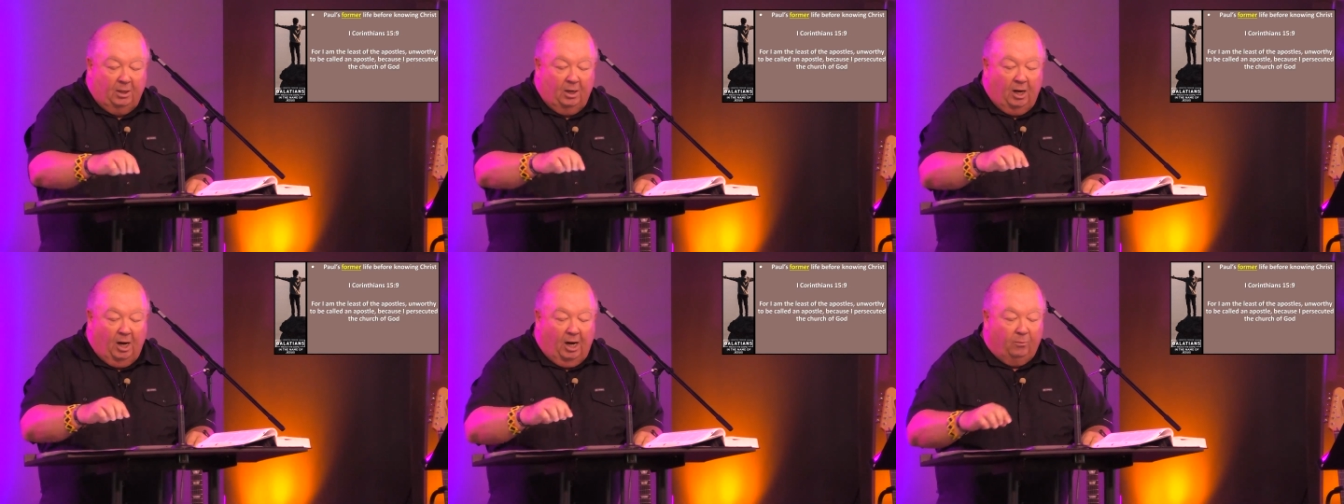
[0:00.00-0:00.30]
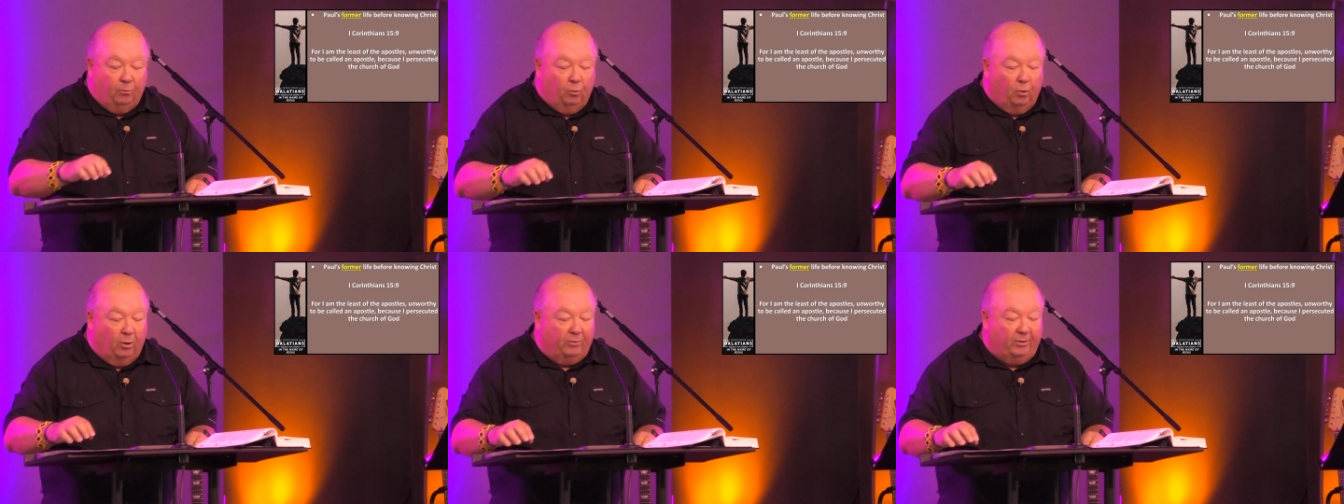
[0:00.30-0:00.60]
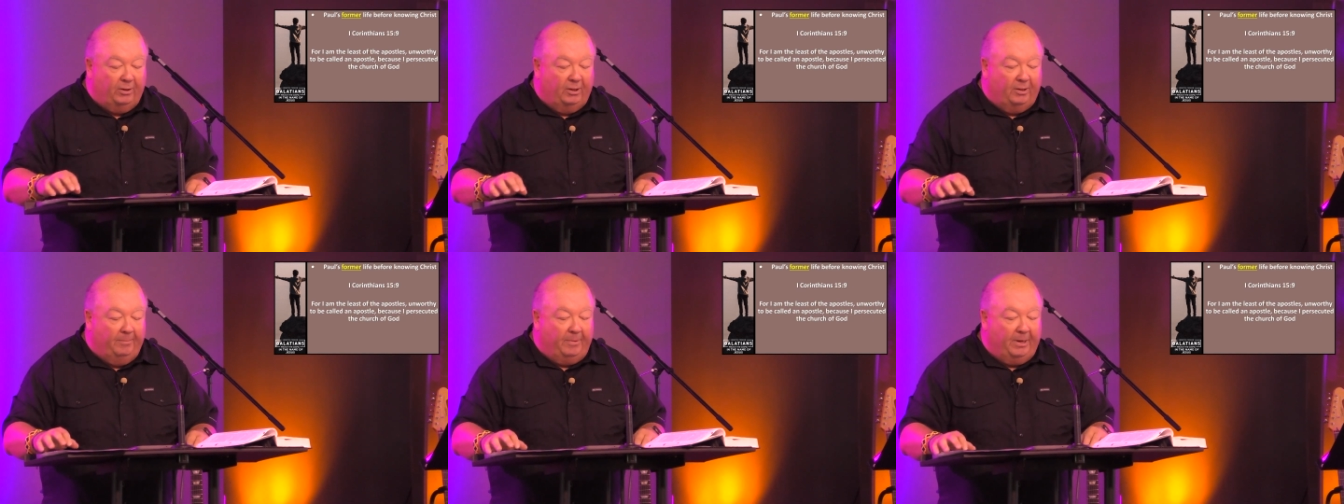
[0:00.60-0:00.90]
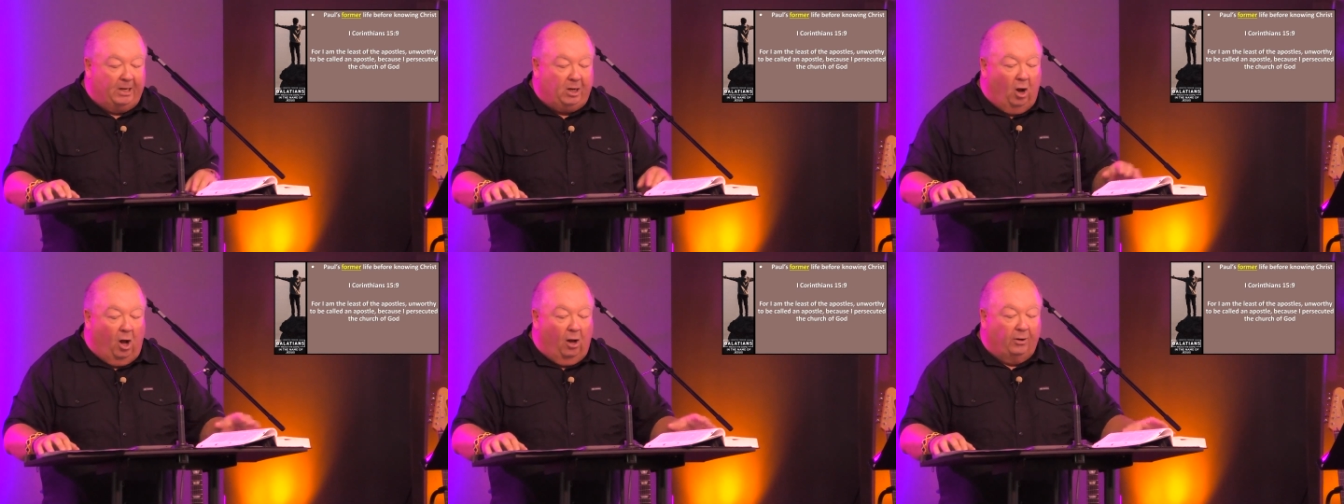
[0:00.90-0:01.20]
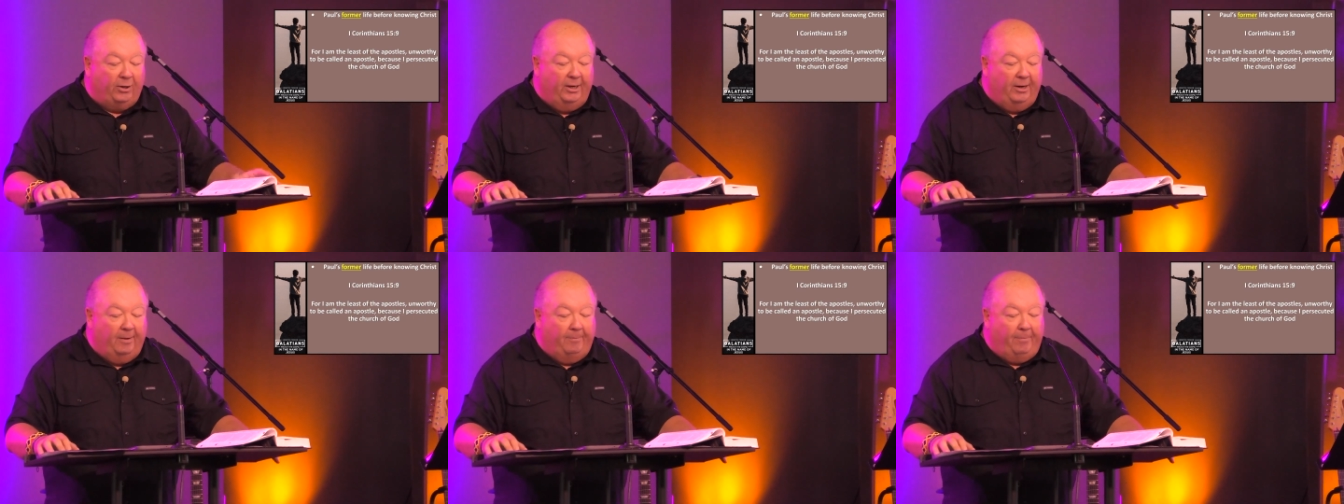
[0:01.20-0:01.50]
unworthy to be called
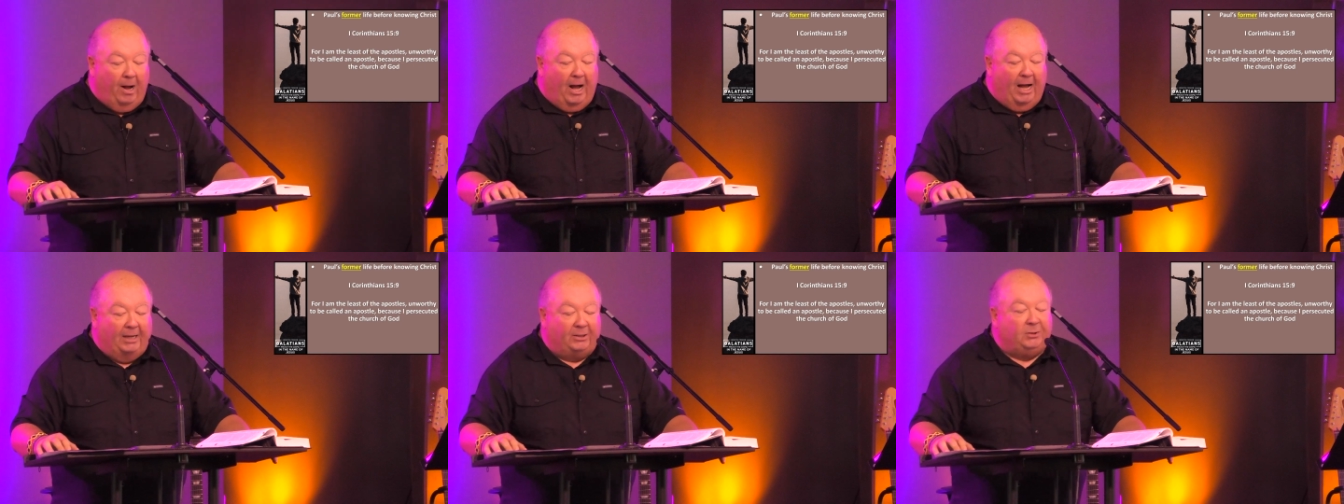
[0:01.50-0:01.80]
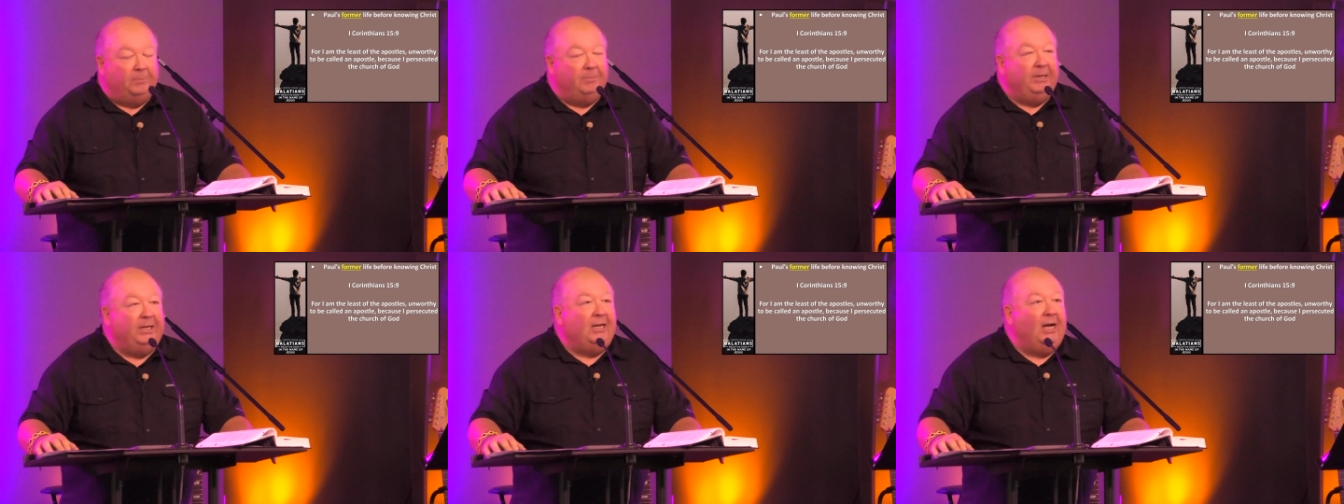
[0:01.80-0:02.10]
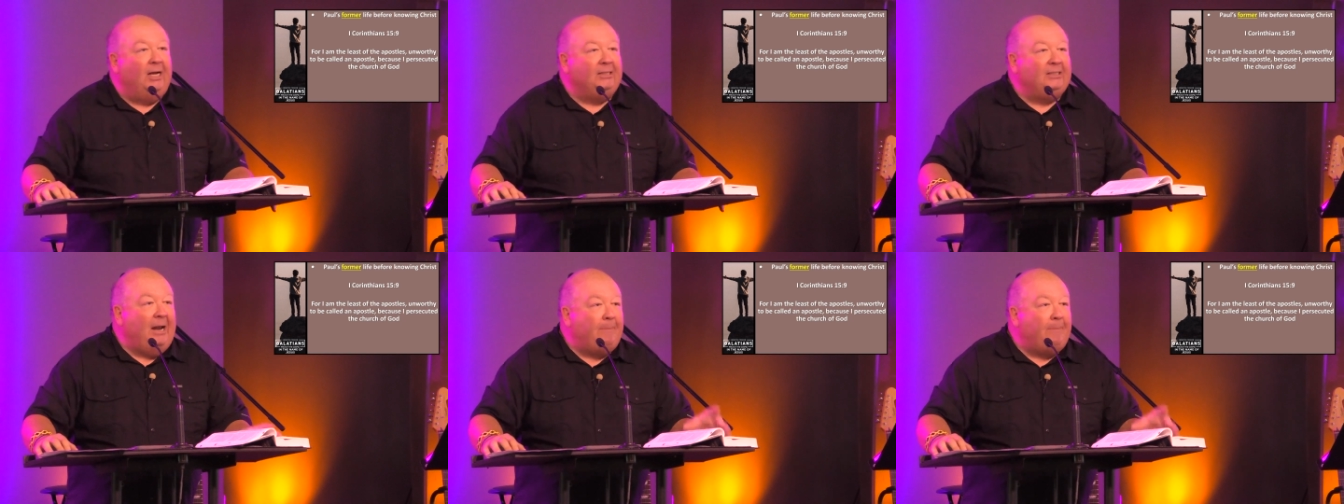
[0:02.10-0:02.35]
an apostle because